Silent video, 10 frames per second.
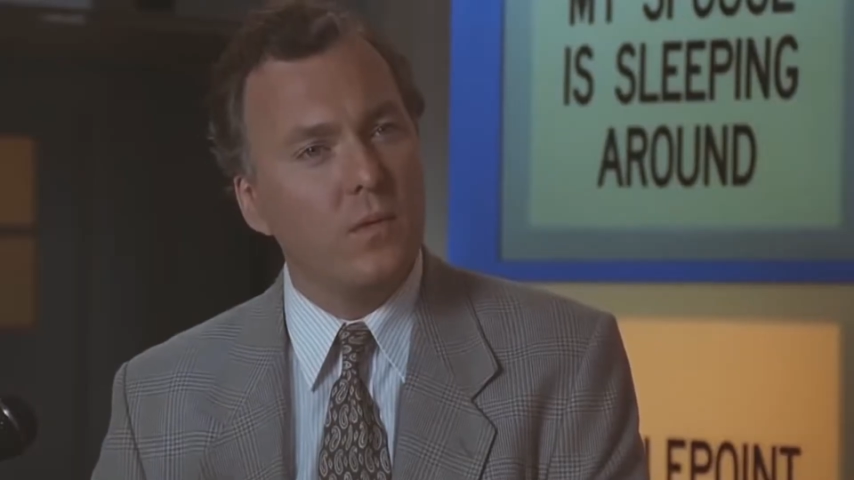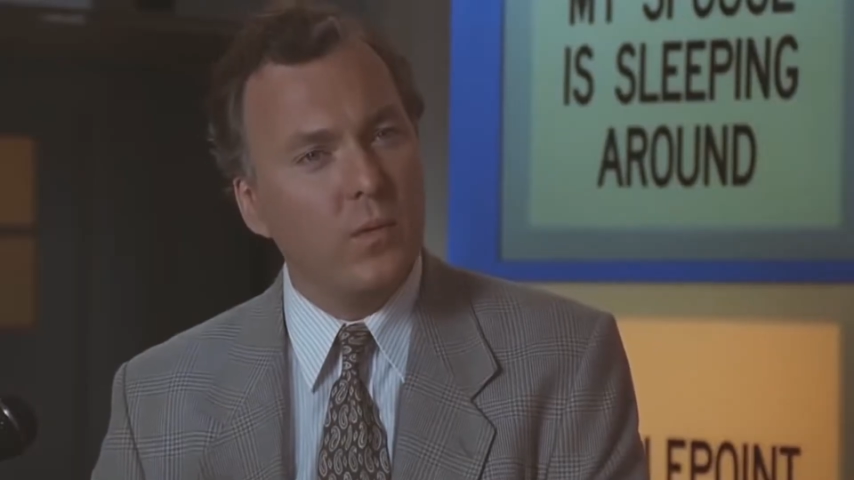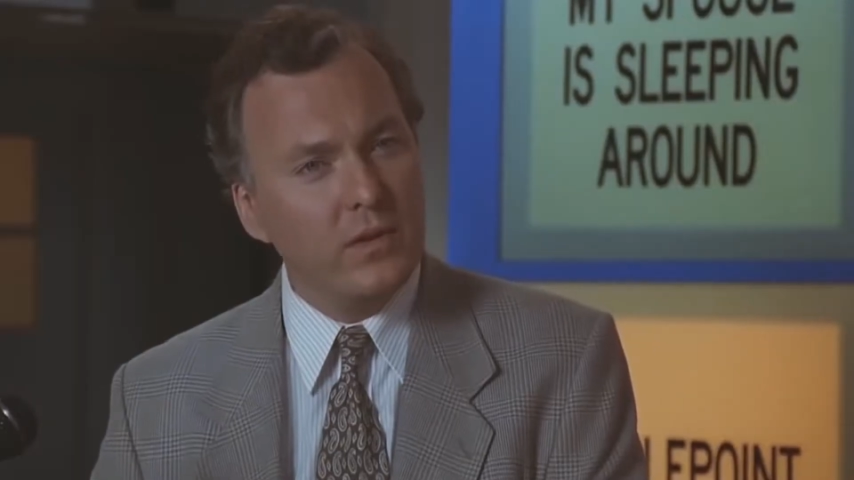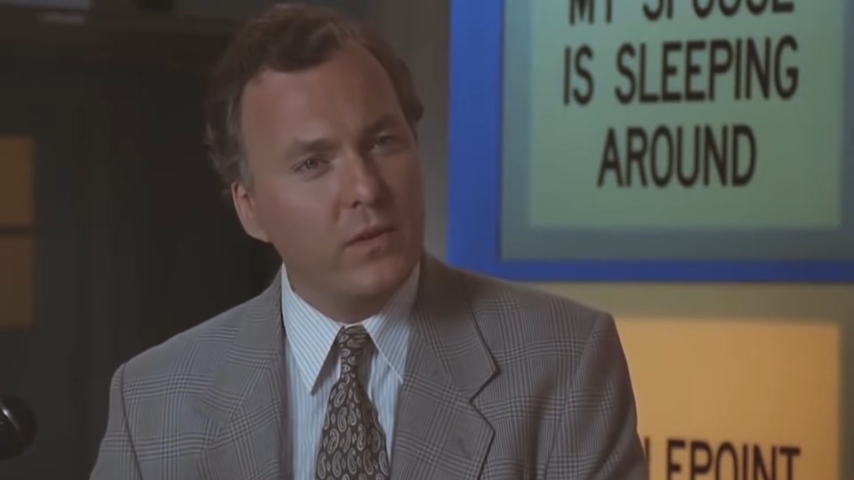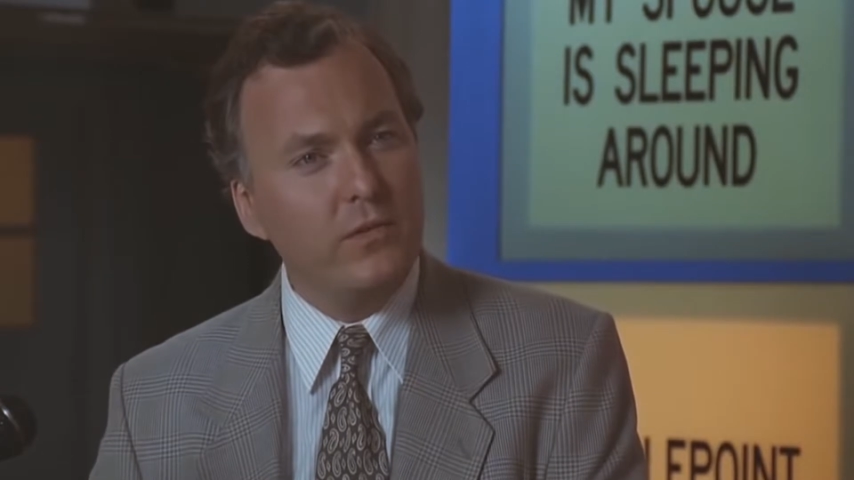
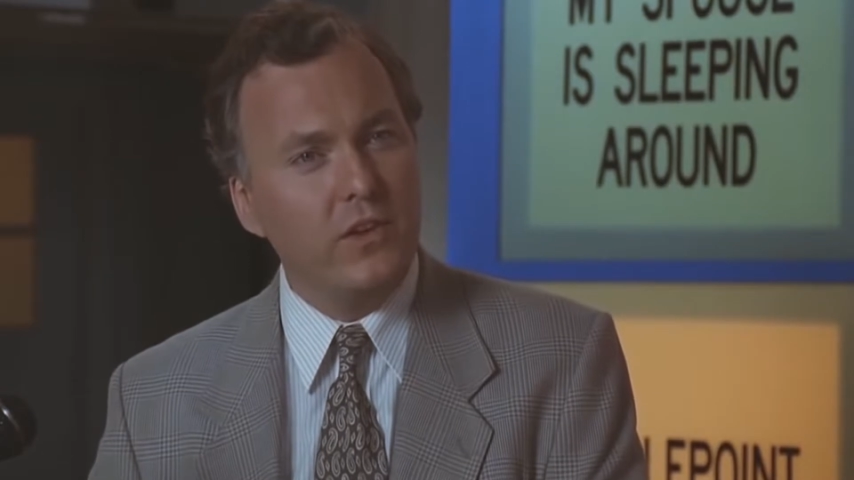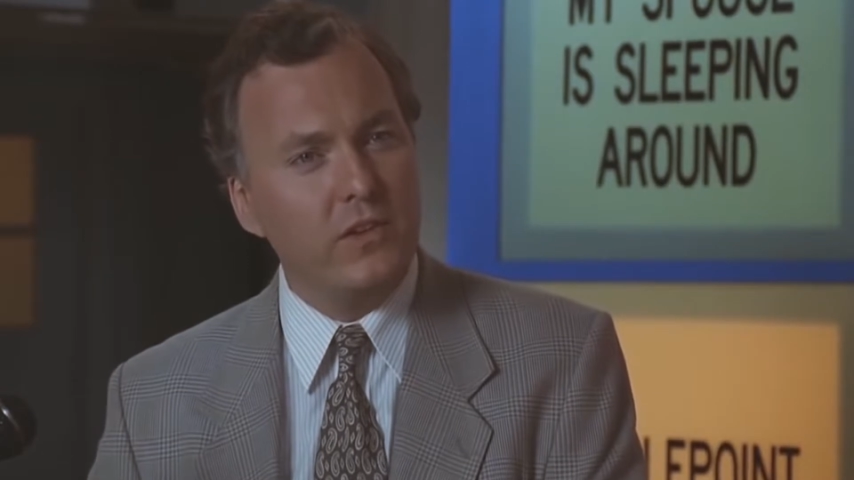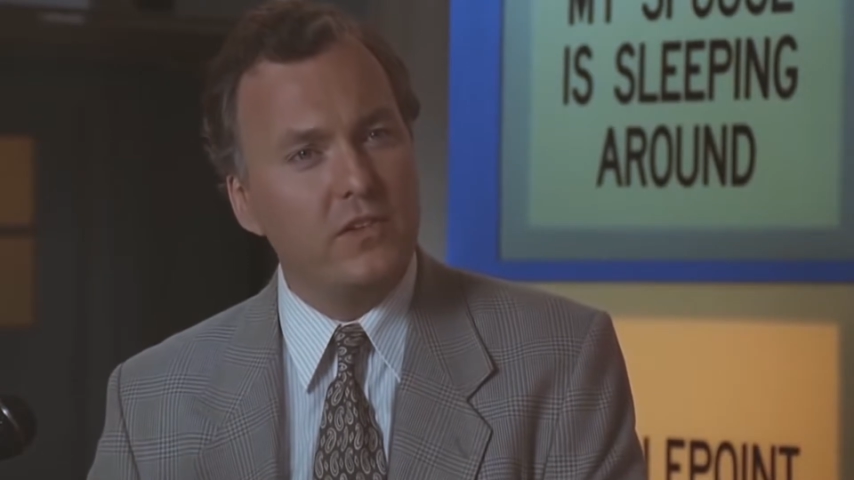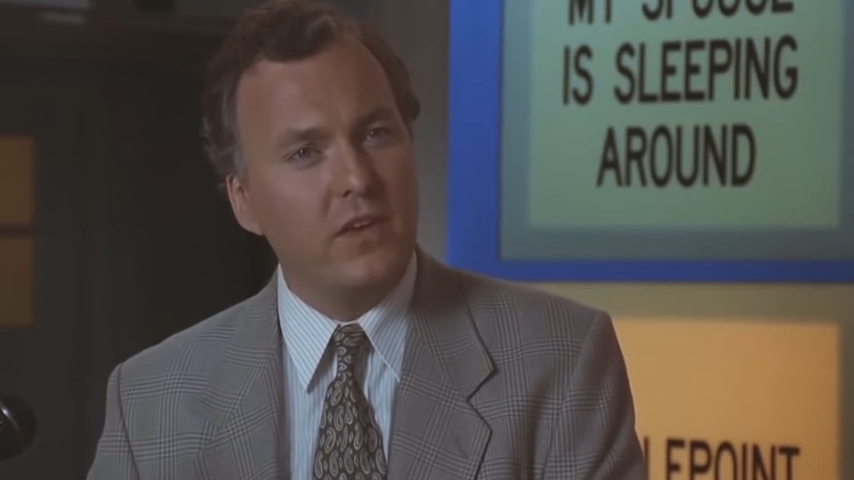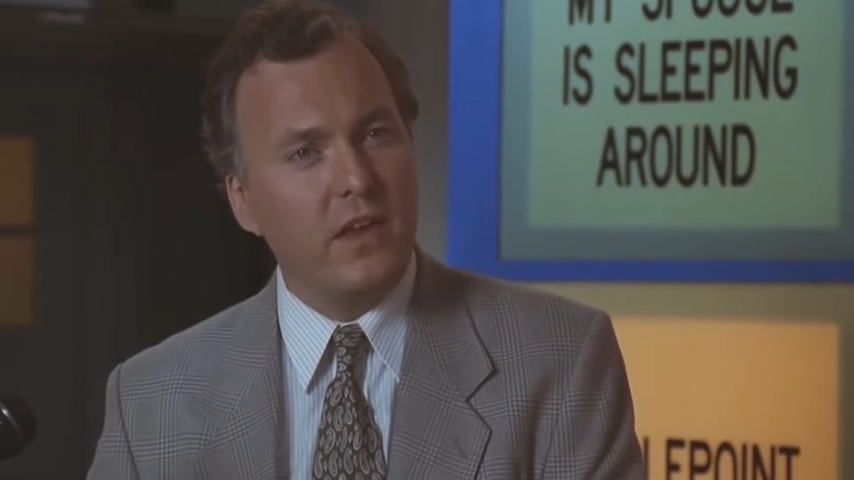What you
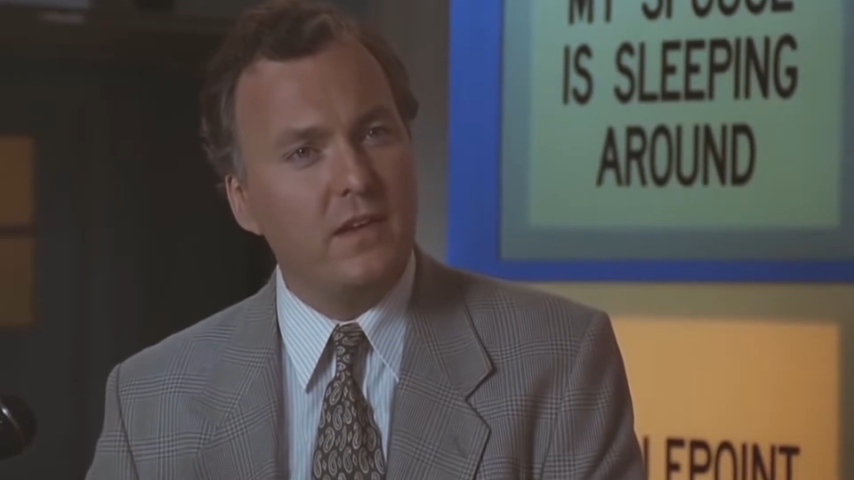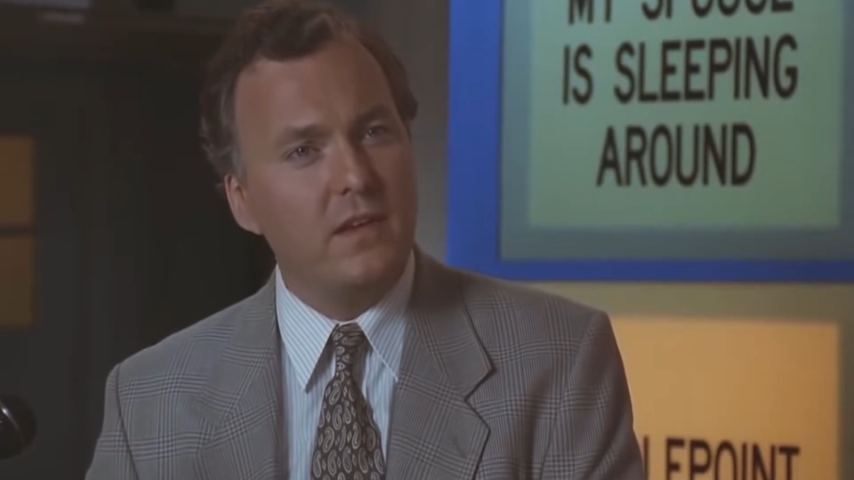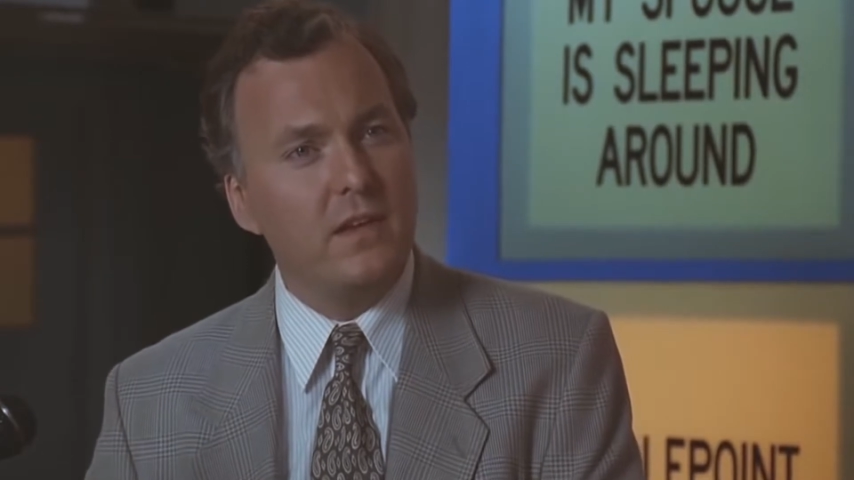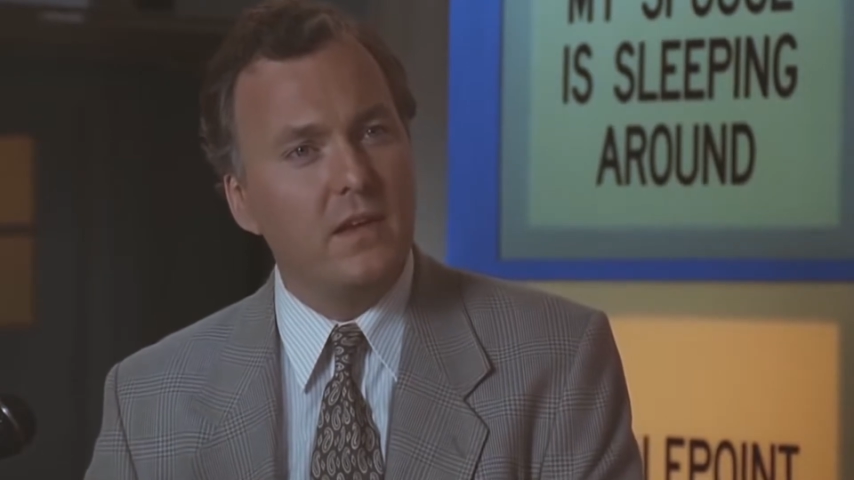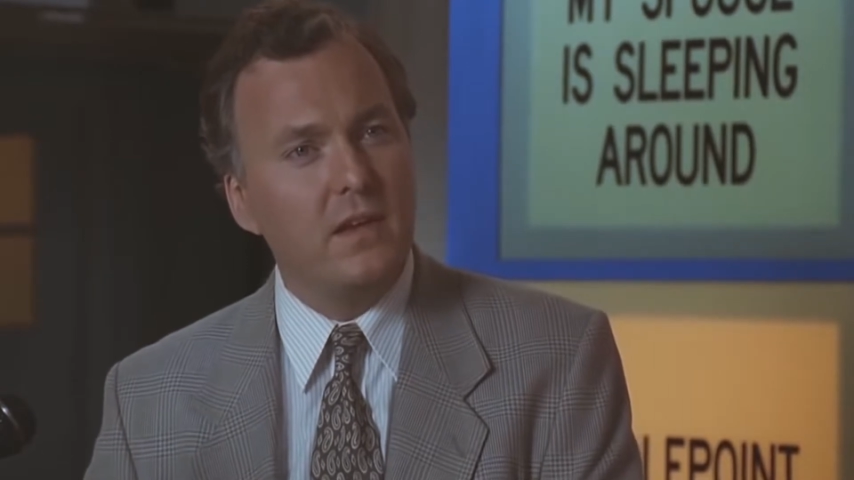just said